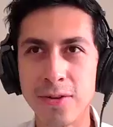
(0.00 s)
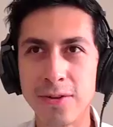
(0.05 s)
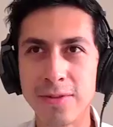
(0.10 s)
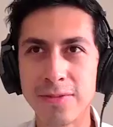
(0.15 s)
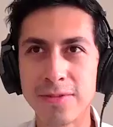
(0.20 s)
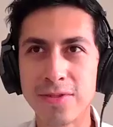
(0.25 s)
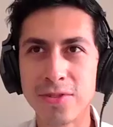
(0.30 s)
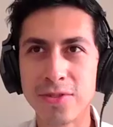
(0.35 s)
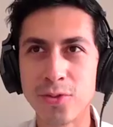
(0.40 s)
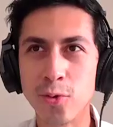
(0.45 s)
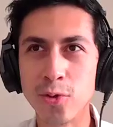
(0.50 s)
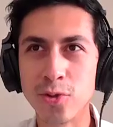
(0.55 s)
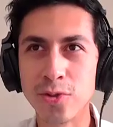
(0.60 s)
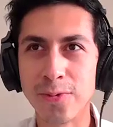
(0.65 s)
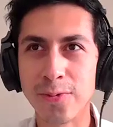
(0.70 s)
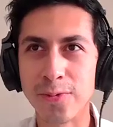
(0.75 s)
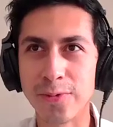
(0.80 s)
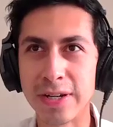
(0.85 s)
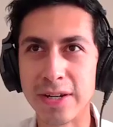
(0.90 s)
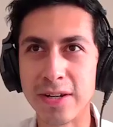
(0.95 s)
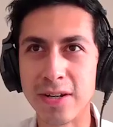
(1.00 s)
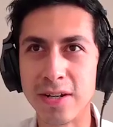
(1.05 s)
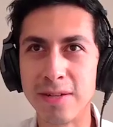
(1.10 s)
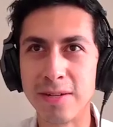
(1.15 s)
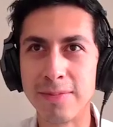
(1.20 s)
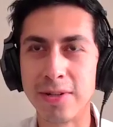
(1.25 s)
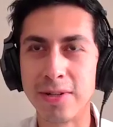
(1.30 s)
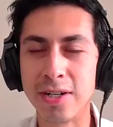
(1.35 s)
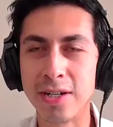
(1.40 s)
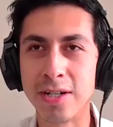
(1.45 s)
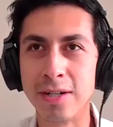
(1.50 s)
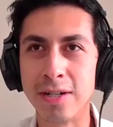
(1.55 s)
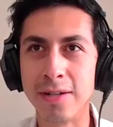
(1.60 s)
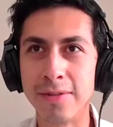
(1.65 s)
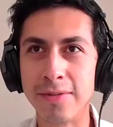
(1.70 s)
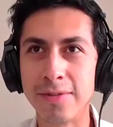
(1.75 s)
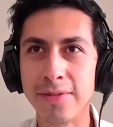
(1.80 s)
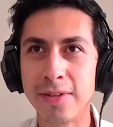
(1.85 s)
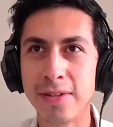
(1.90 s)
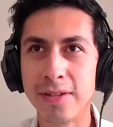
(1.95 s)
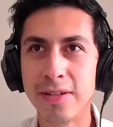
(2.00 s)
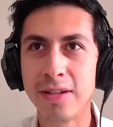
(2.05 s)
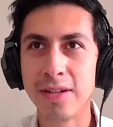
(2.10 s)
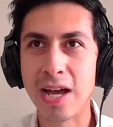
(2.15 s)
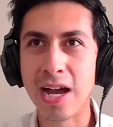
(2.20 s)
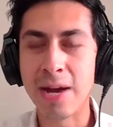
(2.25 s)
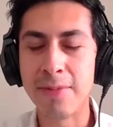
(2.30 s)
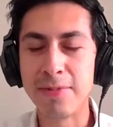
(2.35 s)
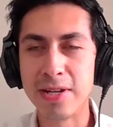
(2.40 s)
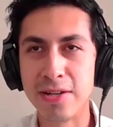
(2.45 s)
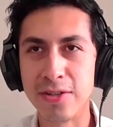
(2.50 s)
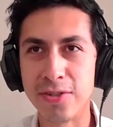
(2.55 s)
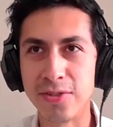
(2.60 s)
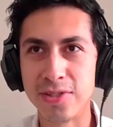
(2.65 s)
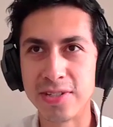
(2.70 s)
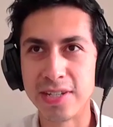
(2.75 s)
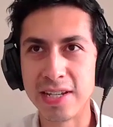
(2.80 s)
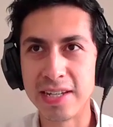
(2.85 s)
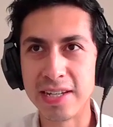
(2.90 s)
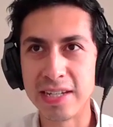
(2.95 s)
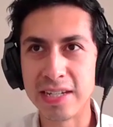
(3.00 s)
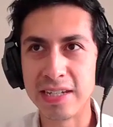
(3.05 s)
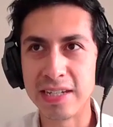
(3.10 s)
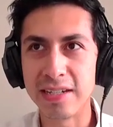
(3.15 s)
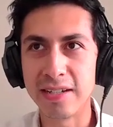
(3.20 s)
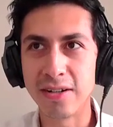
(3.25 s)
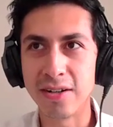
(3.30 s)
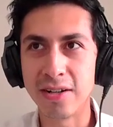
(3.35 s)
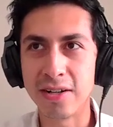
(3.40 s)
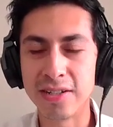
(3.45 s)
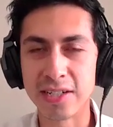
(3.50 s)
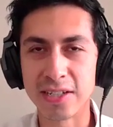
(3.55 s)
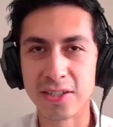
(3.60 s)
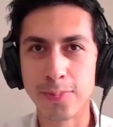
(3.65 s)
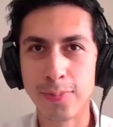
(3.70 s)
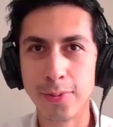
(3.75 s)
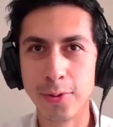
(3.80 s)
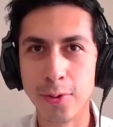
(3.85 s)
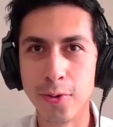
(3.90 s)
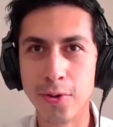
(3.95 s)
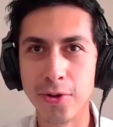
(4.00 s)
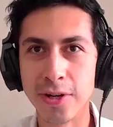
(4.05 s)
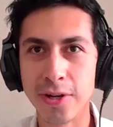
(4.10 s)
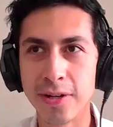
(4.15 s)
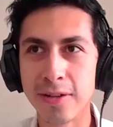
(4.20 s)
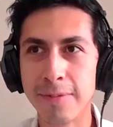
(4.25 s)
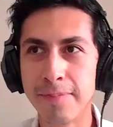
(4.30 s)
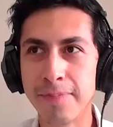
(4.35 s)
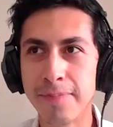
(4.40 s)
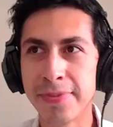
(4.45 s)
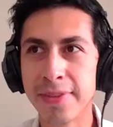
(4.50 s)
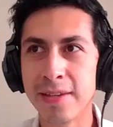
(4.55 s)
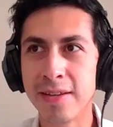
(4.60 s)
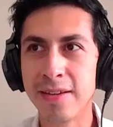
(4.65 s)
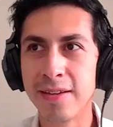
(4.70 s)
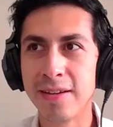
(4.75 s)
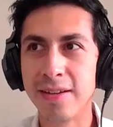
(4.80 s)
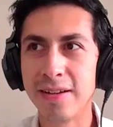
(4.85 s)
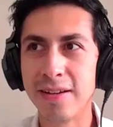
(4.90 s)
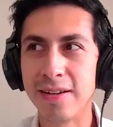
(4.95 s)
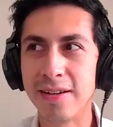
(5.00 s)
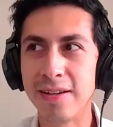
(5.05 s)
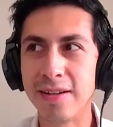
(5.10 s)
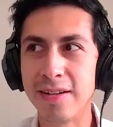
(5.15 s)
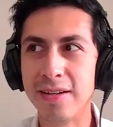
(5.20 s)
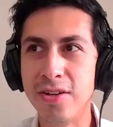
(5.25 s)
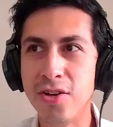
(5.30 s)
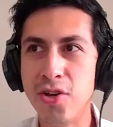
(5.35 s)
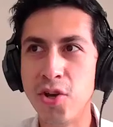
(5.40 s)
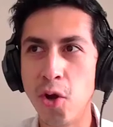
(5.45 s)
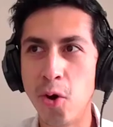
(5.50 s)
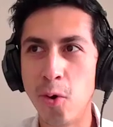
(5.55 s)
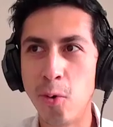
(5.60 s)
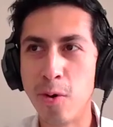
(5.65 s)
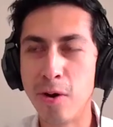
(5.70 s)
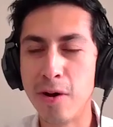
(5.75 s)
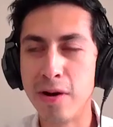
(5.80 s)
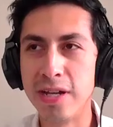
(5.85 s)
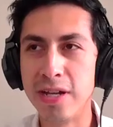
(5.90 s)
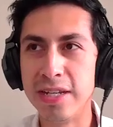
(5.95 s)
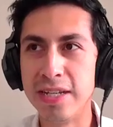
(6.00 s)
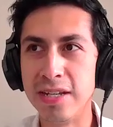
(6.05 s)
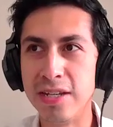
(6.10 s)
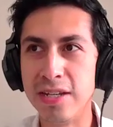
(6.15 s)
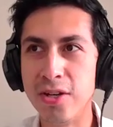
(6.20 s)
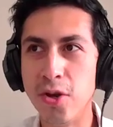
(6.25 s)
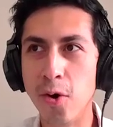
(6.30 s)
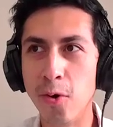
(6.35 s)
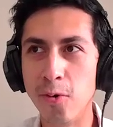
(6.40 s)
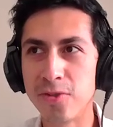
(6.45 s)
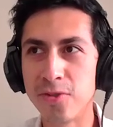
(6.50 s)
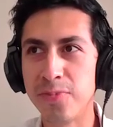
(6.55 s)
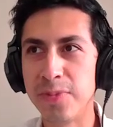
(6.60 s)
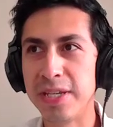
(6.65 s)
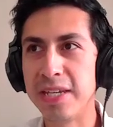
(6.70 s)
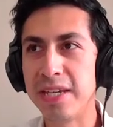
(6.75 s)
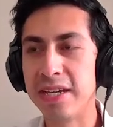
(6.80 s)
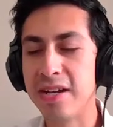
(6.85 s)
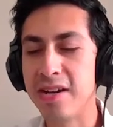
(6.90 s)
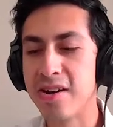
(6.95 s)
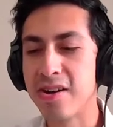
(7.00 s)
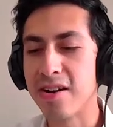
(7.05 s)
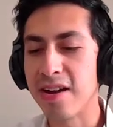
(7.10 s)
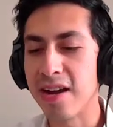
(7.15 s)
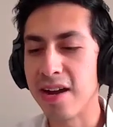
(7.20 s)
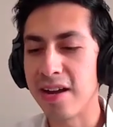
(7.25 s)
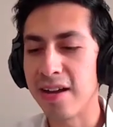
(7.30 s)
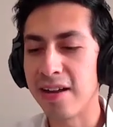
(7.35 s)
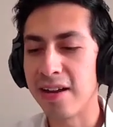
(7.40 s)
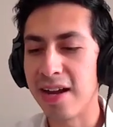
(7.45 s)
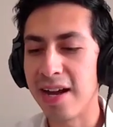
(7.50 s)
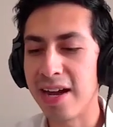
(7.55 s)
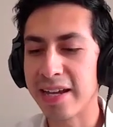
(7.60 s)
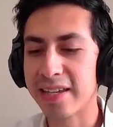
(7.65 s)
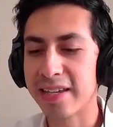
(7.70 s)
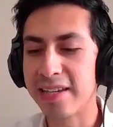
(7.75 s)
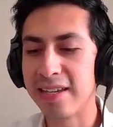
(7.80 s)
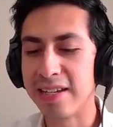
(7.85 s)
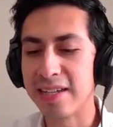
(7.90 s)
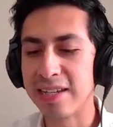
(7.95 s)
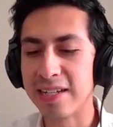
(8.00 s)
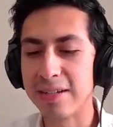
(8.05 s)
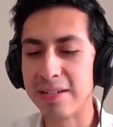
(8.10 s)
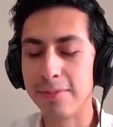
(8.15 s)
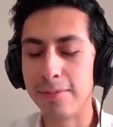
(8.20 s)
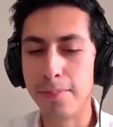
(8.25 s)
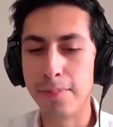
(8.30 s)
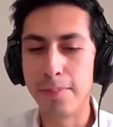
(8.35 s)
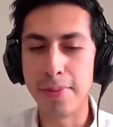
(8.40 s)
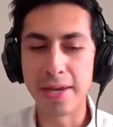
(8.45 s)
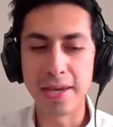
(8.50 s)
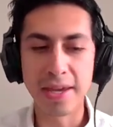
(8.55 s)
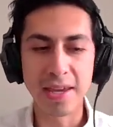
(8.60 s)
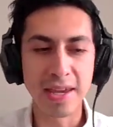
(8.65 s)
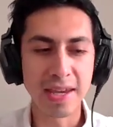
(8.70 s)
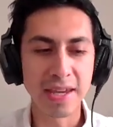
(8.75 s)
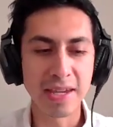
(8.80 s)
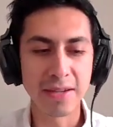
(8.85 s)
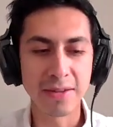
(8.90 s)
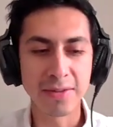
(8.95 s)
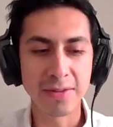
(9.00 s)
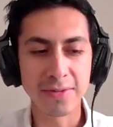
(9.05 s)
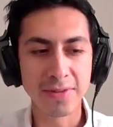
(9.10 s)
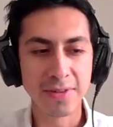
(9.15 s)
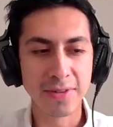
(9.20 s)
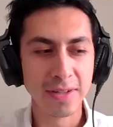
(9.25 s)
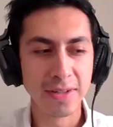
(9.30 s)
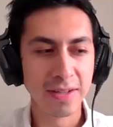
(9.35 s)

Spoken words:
social freedom of I'm in a new city, unexplored, no one knows me here. I can behave